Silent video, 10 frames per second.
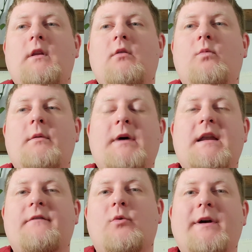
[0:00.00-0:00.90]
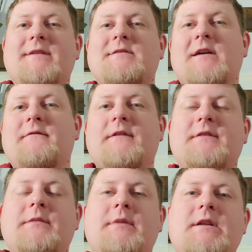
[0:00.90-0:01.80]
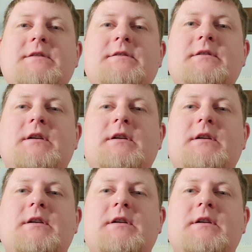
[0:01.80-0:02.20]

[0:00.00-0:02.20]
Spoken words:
we might have to wait 10-15 minutes.